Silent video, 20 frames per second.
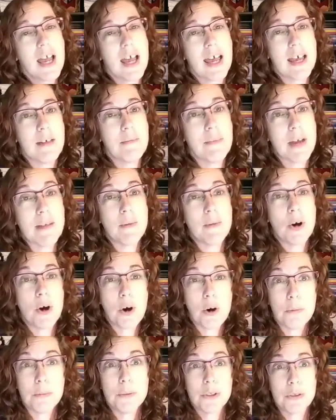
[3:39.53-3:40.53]
I'm a
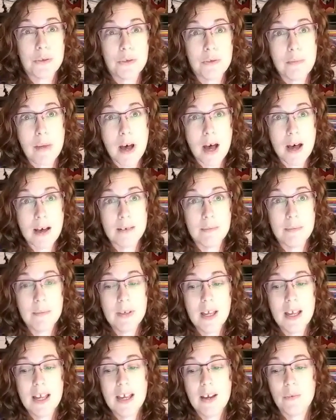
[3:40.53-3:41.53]
homeschool mom.
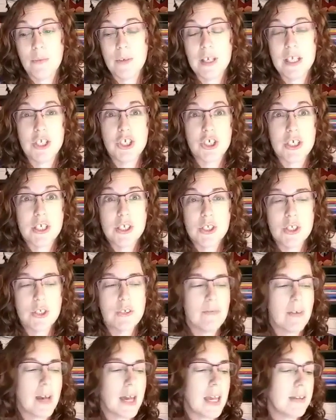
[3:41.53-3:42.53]
We just
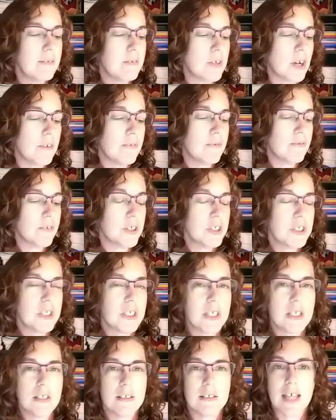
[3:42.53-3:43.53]
survived our
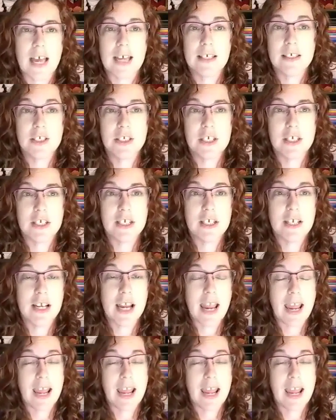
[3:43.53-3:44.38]
first year last year,